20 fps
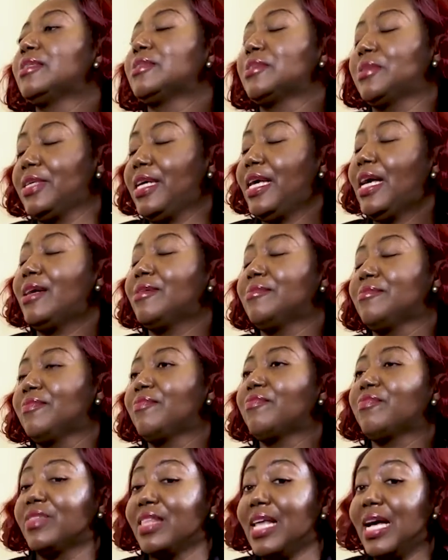So yeah,
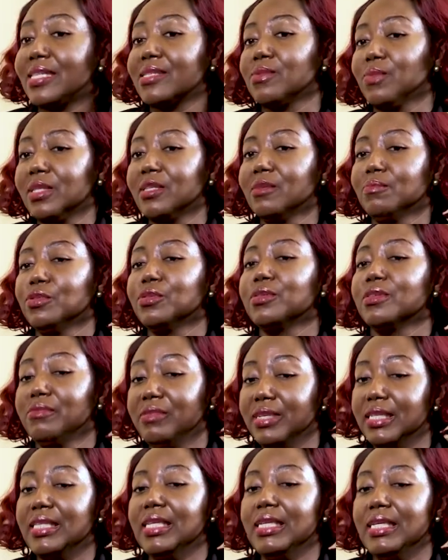that's what the book
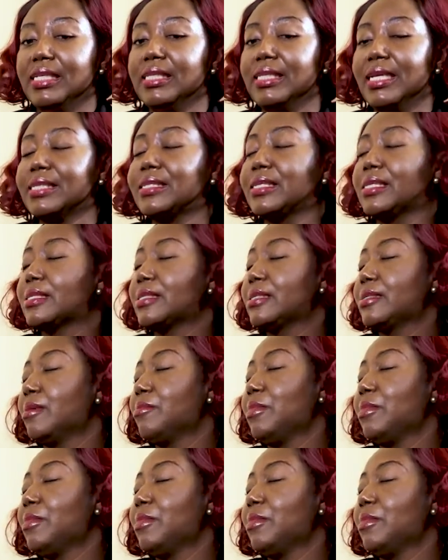really, in essence, is